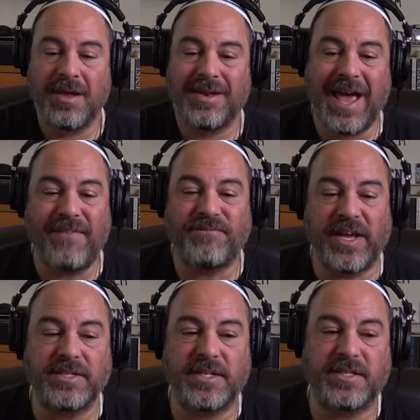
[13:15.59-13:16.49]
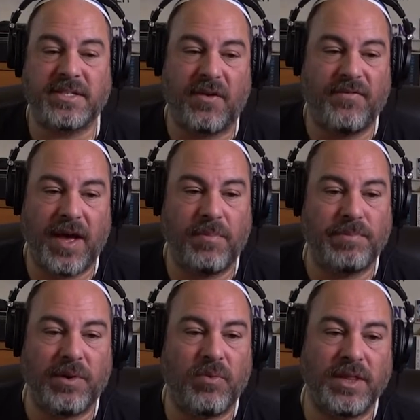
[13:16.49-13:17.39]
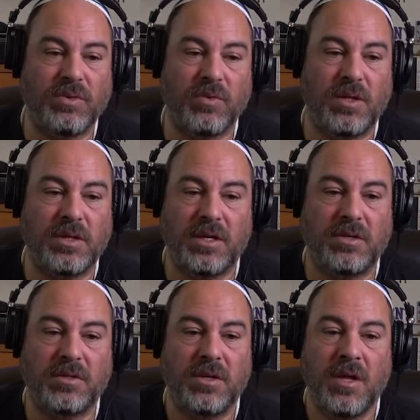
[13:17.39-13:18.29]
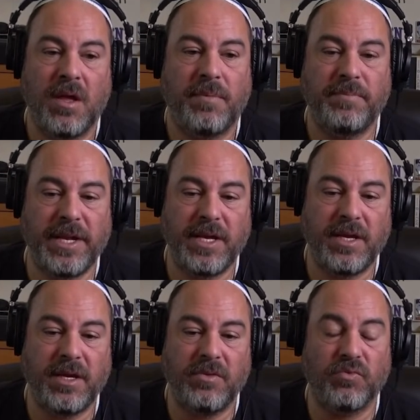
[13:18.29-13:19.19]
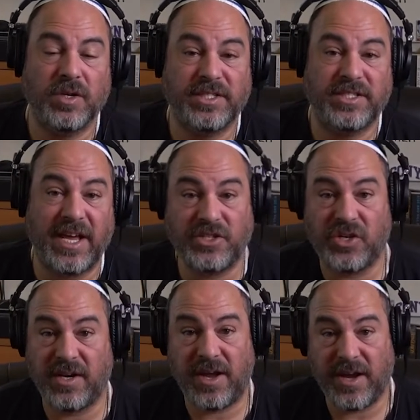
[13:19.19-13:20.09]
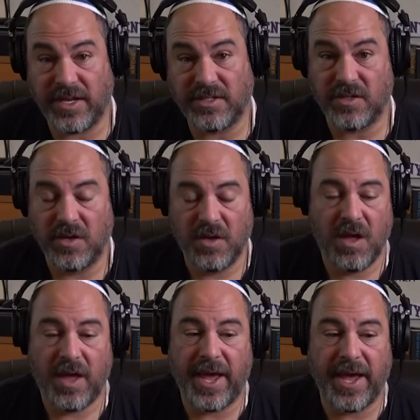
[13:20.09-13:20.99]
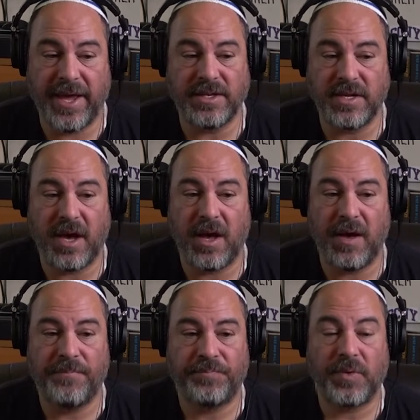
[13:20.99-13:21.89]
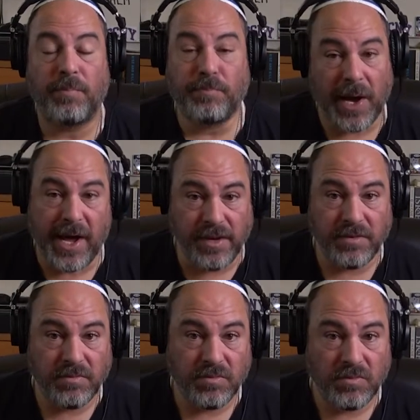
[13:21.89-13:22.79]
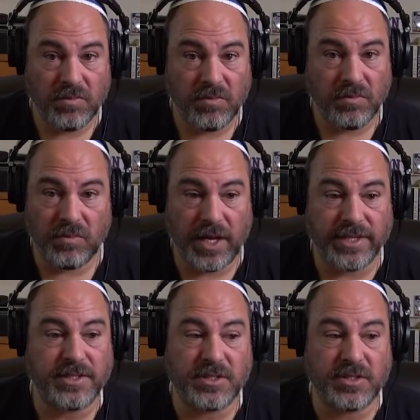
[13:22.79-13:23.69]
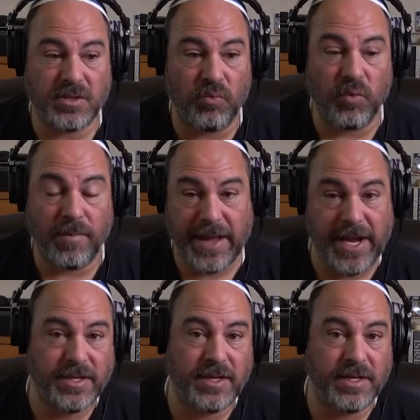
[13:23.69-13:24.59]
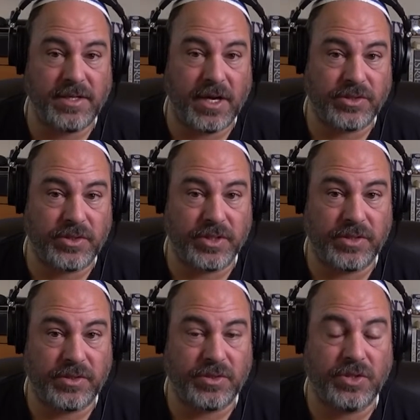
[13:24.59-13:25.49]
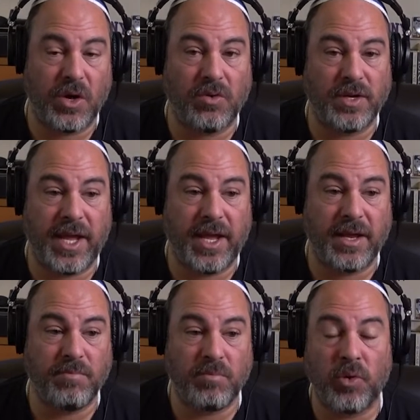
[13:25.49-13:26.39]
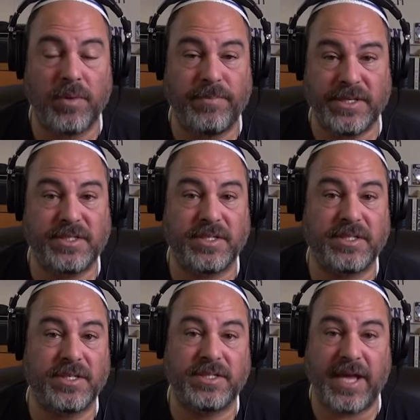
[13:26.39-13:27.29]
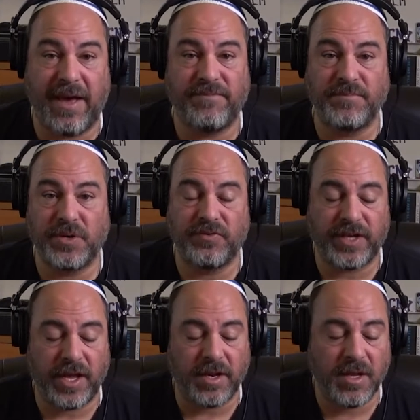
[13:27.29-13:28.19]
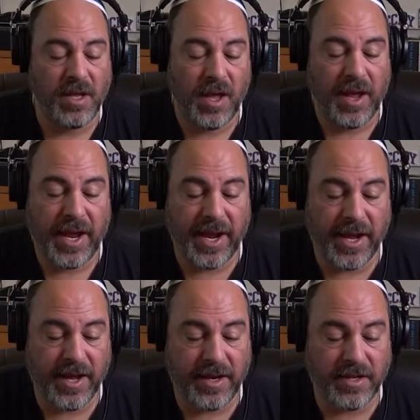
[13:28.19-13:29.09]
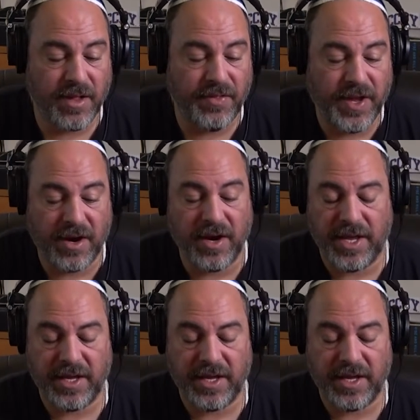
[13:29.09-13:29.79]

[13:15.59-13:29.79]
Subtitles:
not phased itself out, but it went through a little mini recession, I guess. But it's remained an industrial zone, and more businesses have moved in. And there